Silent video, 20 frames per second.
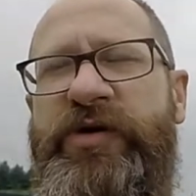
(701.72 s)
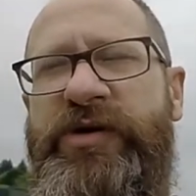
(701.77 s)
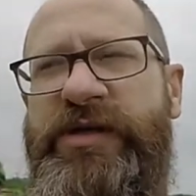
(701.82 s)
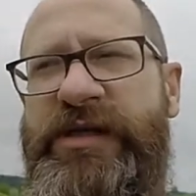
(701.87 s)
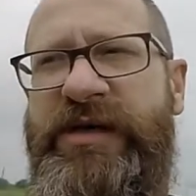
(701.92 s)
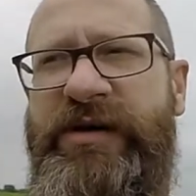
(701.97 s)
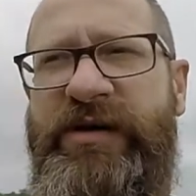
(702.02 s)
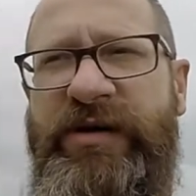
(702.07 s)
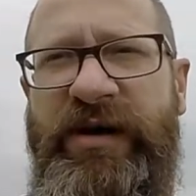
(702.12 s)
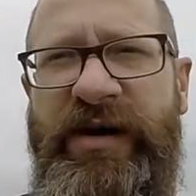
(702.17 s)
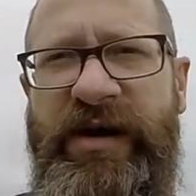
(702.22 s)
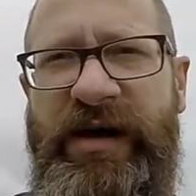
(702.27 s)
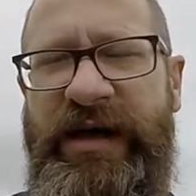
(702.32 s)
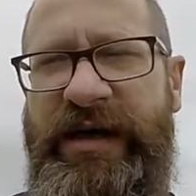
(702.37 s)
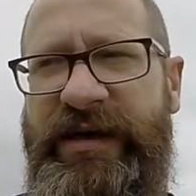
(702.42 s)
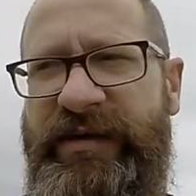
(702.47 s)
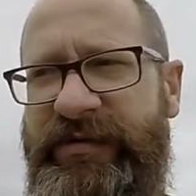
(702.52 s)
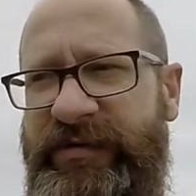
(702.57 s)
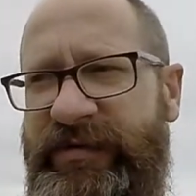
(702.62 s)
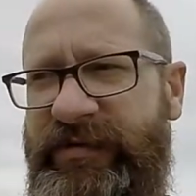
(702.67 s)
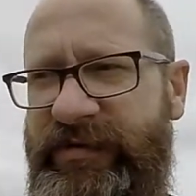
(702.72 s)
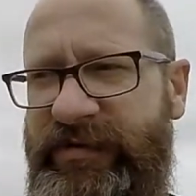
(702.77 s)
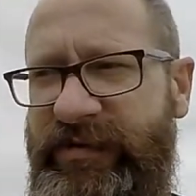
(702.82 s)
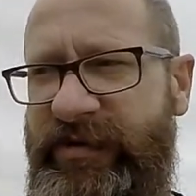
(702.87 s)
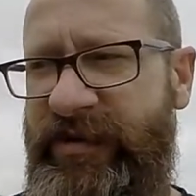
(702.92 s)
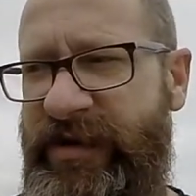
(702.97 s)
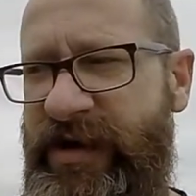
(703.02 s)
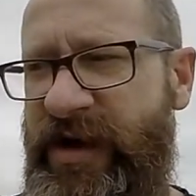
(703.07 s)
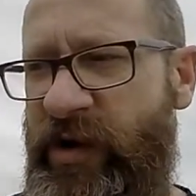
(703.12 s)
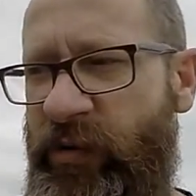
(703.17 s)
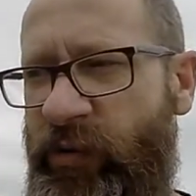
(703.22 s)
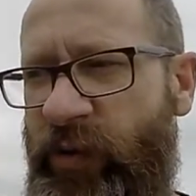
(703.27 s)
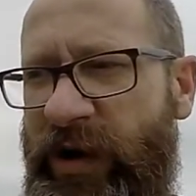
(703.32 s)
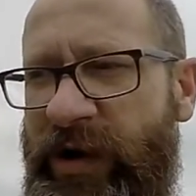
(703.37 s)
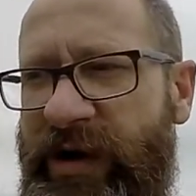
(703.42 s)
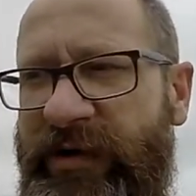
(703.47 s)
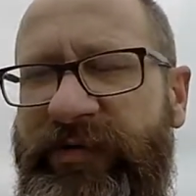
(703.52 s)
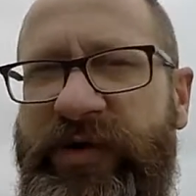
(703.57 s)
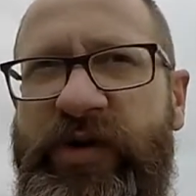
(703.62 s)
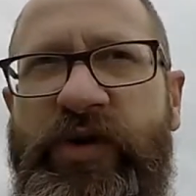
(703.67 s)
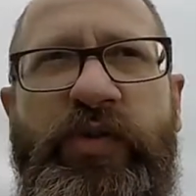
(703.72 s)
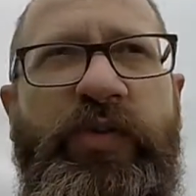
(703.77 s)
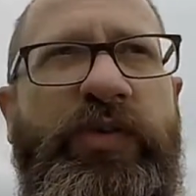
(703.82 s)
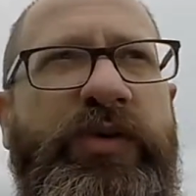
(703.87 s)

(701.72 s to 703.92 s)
music online, wherever you